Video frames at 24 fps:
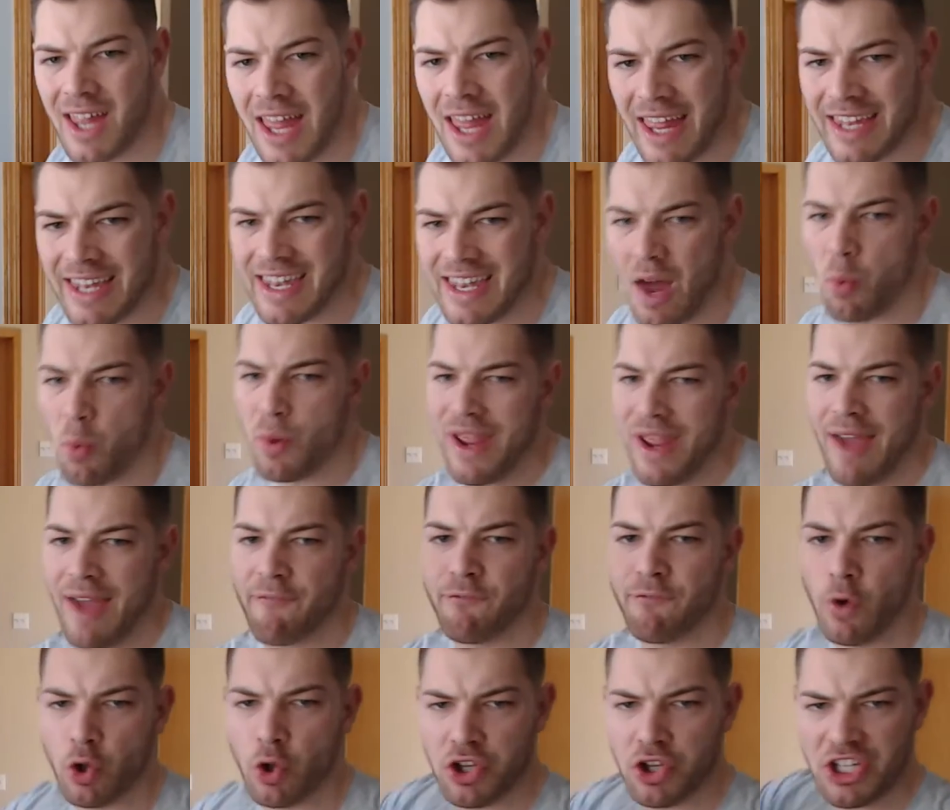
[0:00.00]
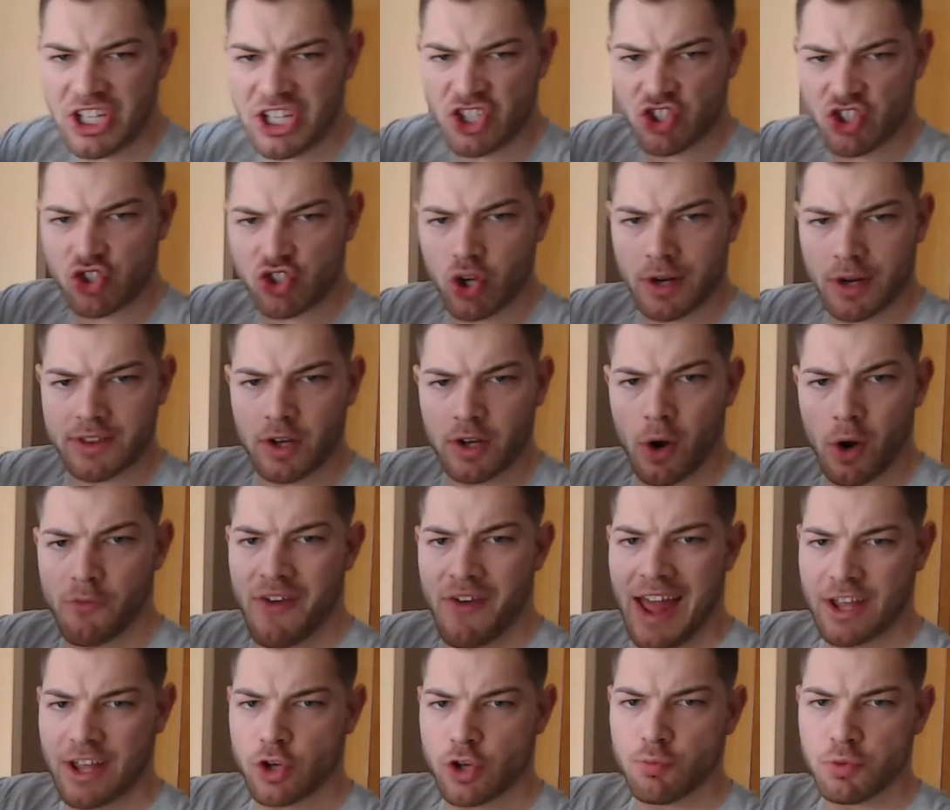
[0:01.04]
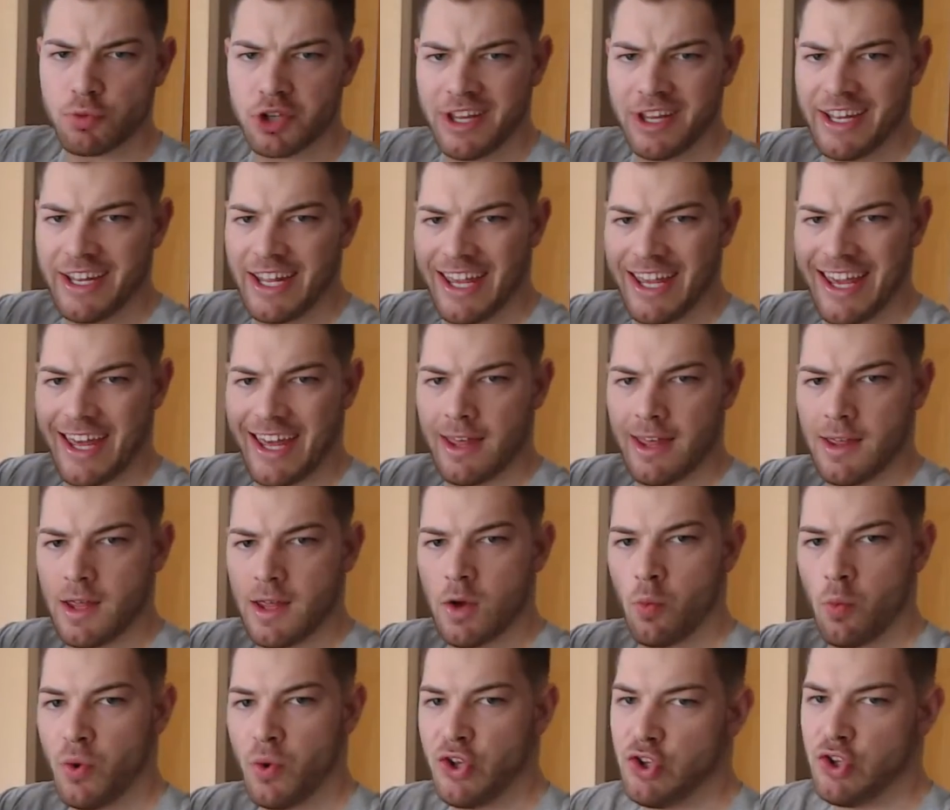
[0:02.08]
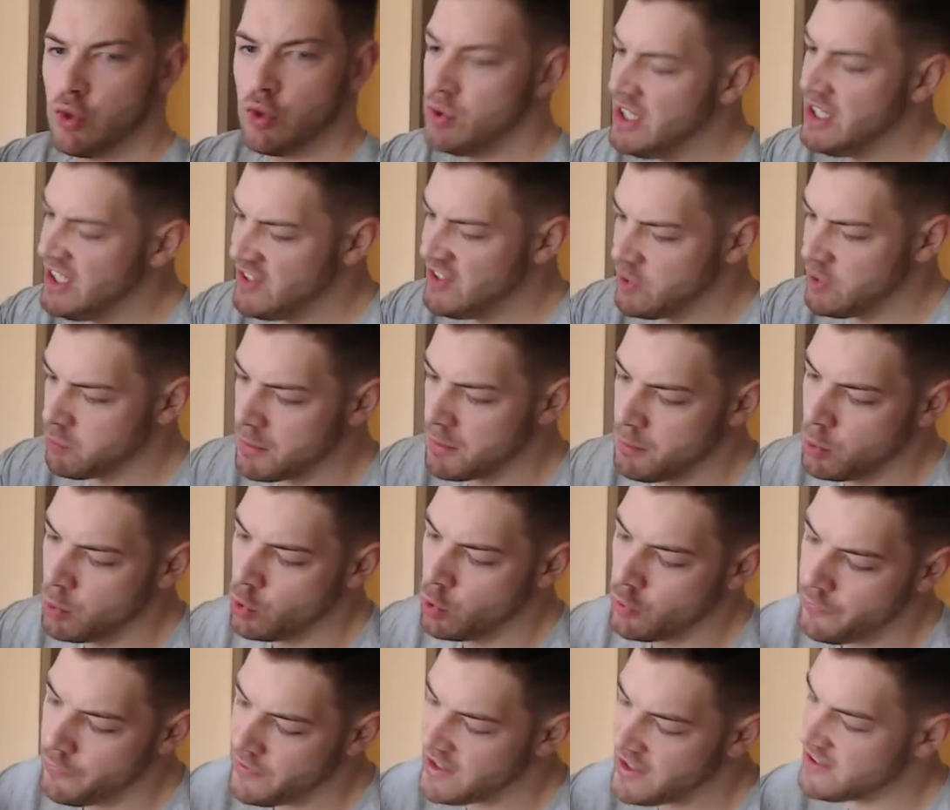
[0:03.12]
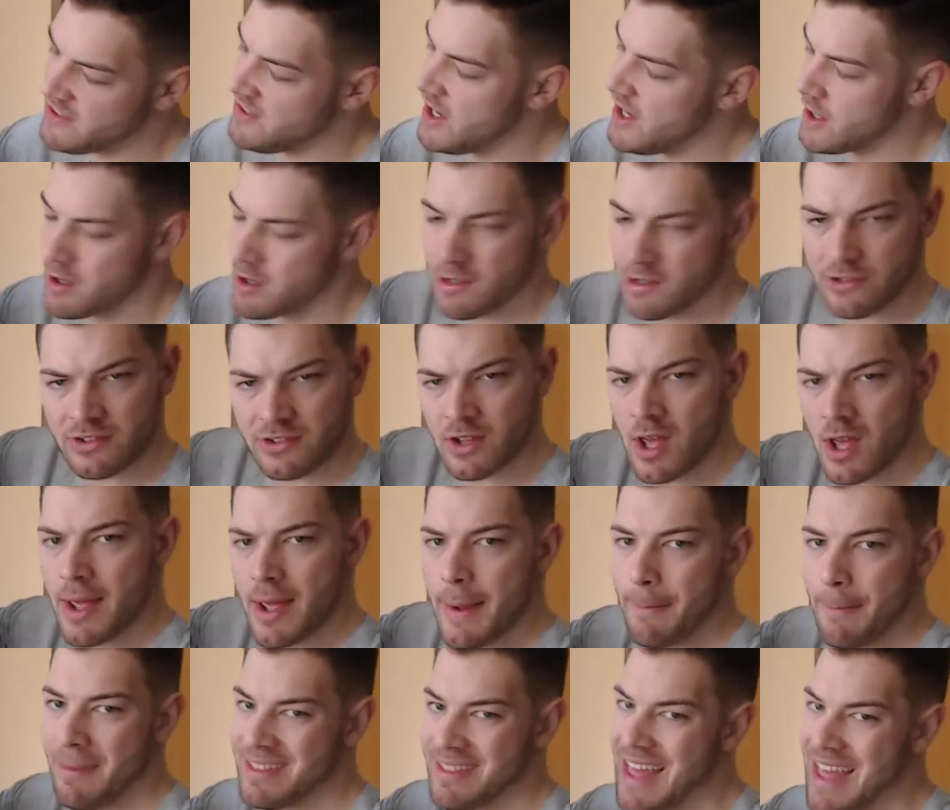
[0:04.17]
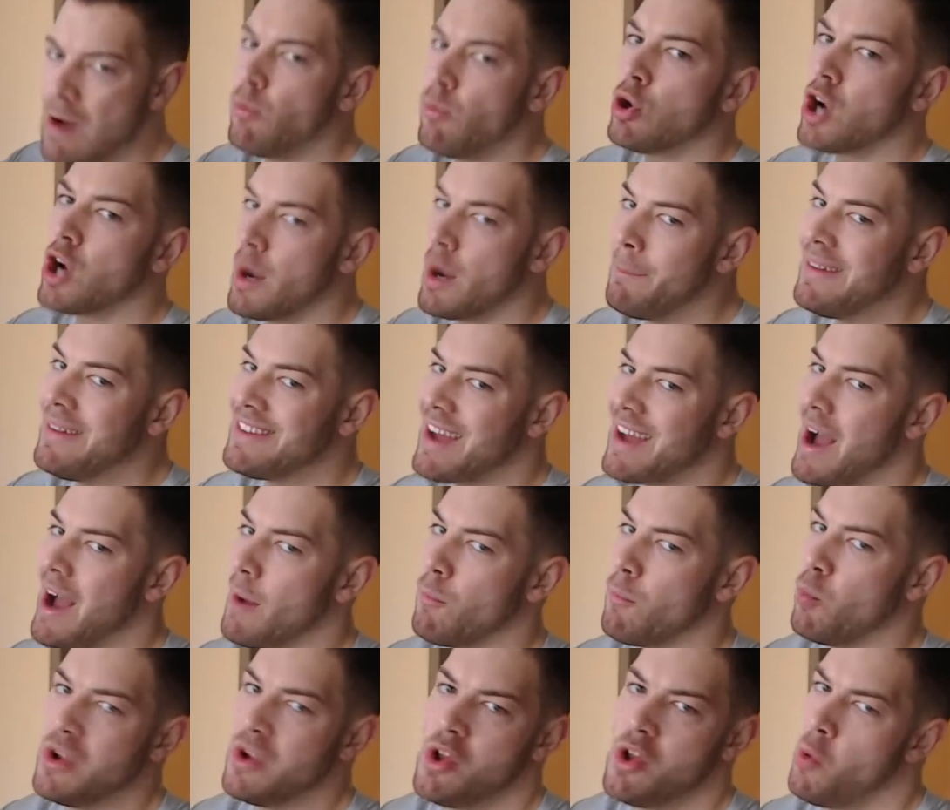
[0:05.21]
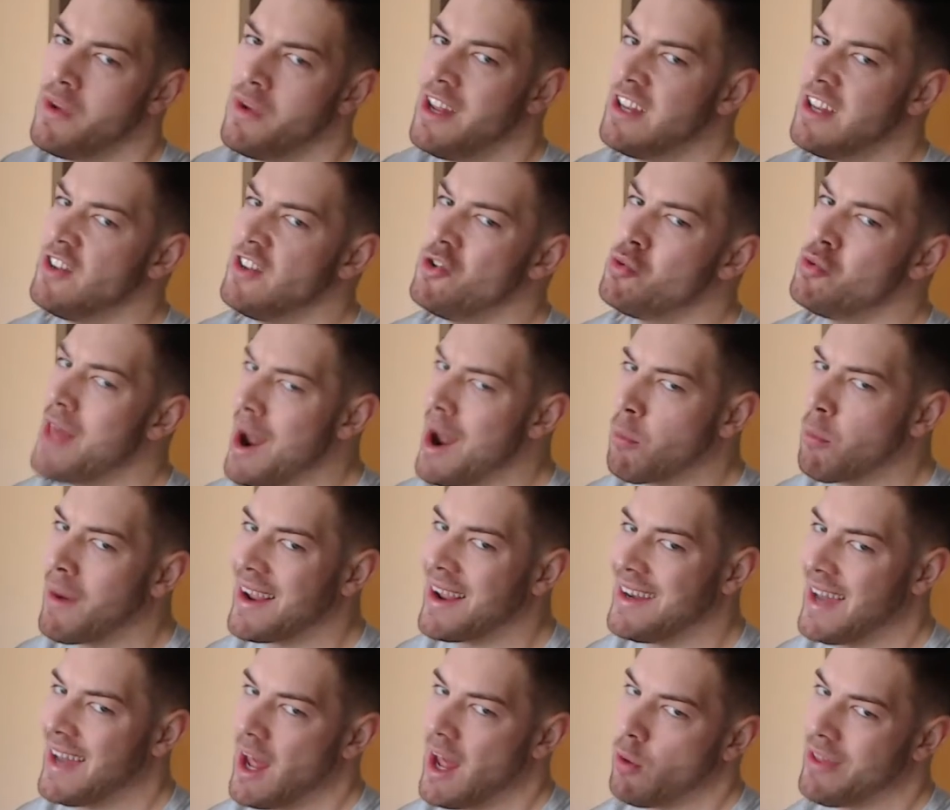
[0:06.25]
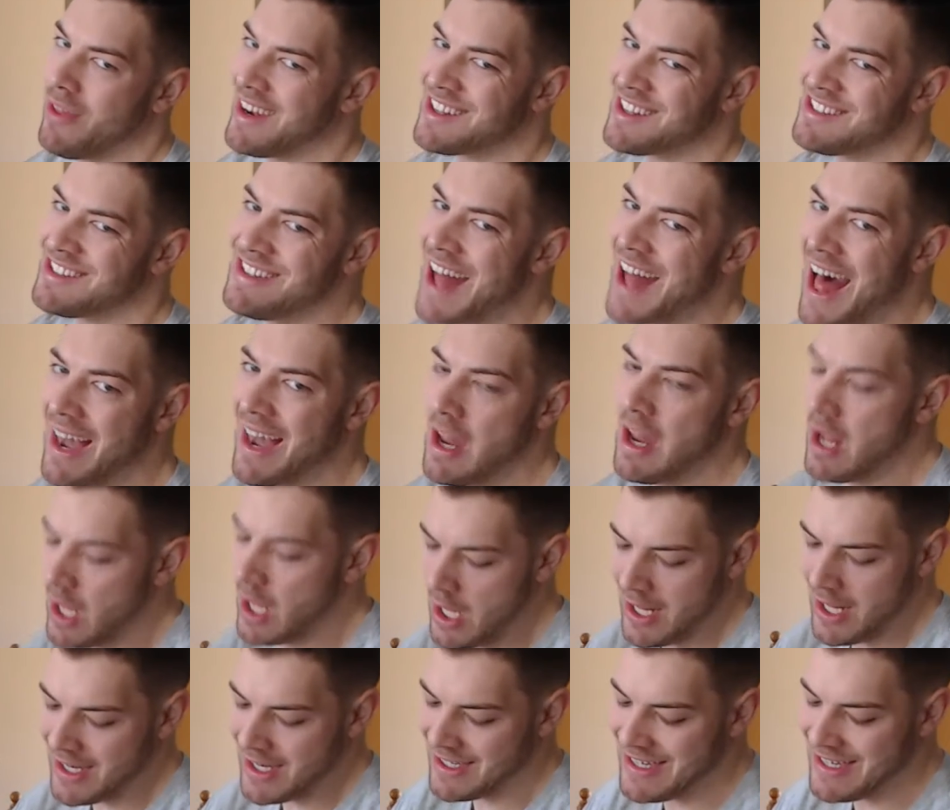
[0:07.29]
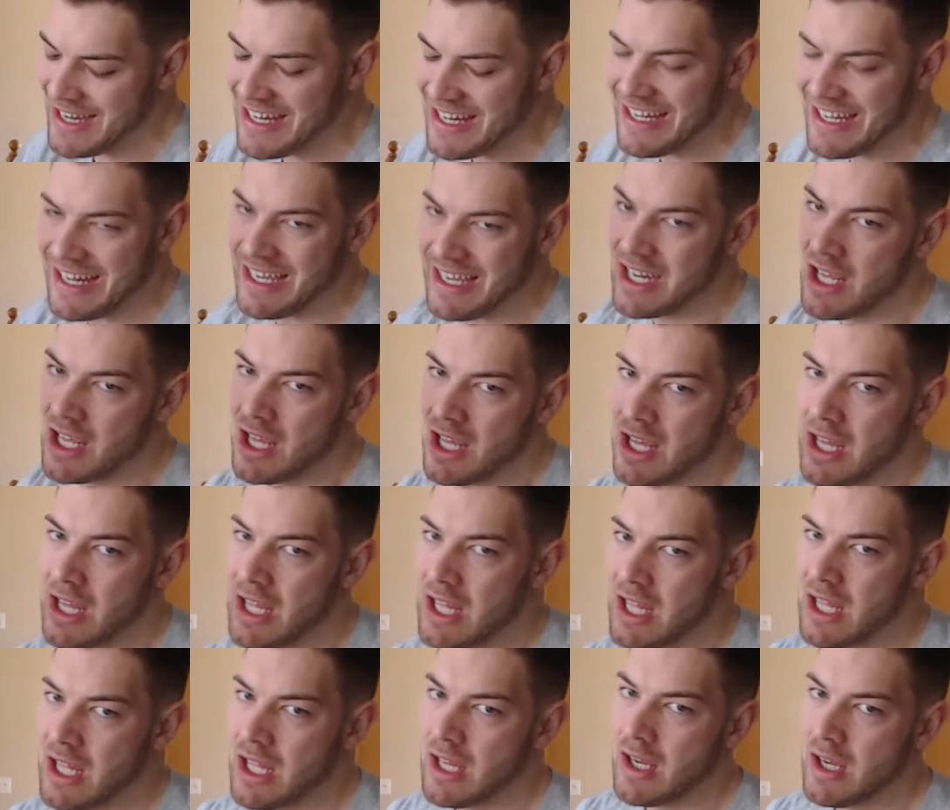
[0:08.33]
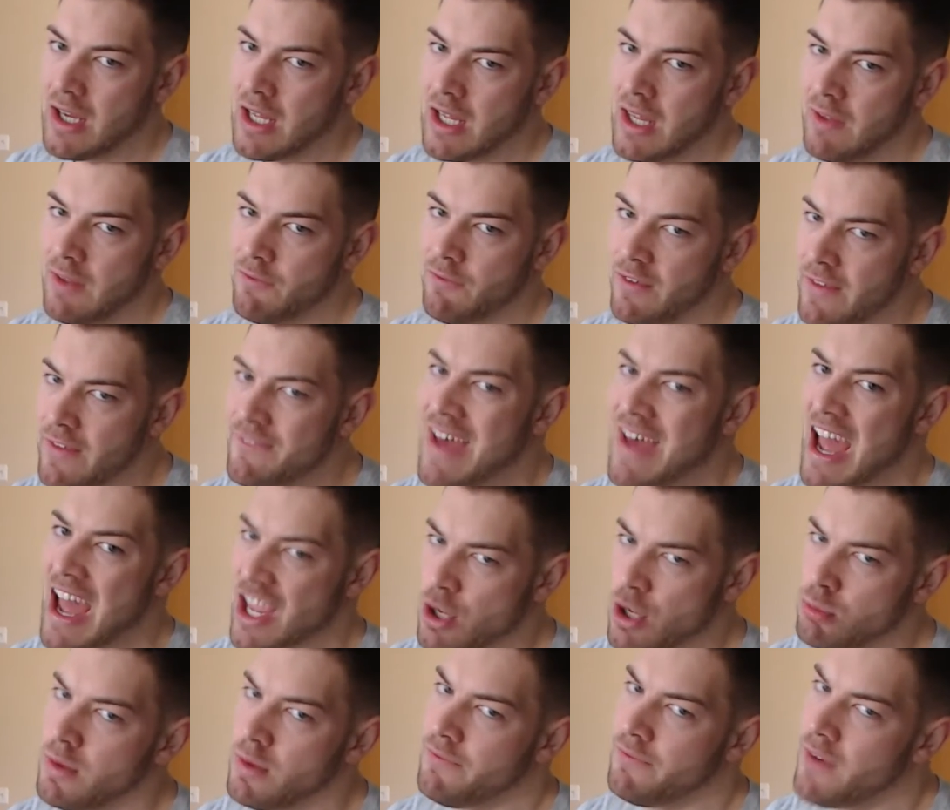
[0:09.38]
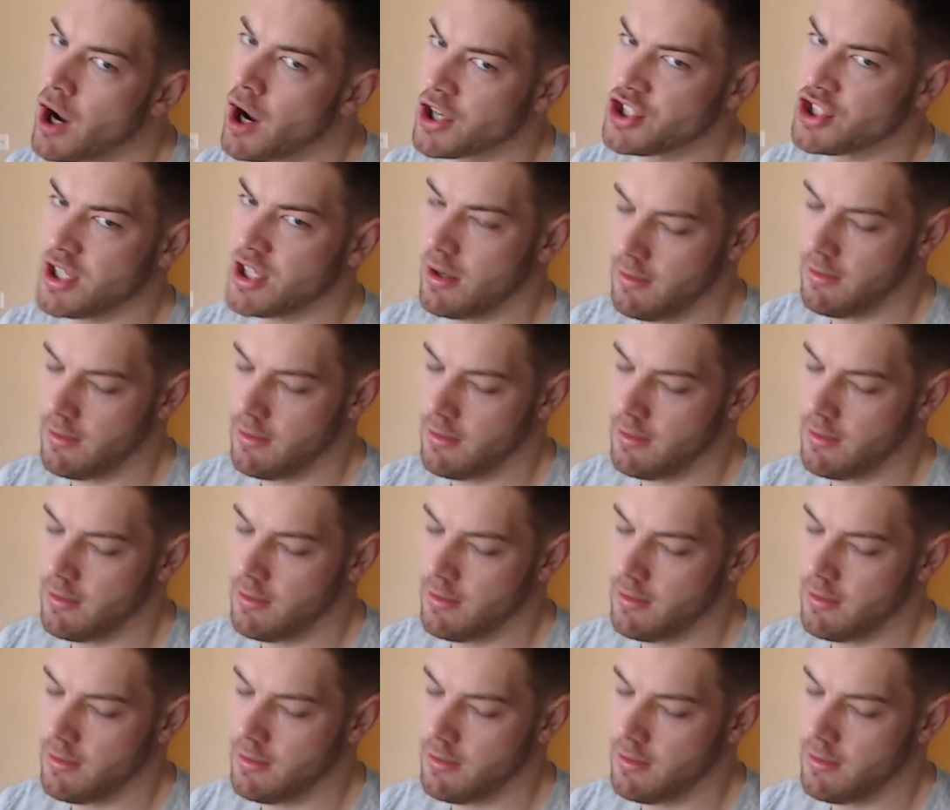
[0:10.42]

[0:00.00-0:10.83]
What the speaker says: Now we have fully constructed our vacuum cleaner here. We do need to remove the stickers, but that will come in time. We don't need to do that right now. That is not needed for the vacuum to function.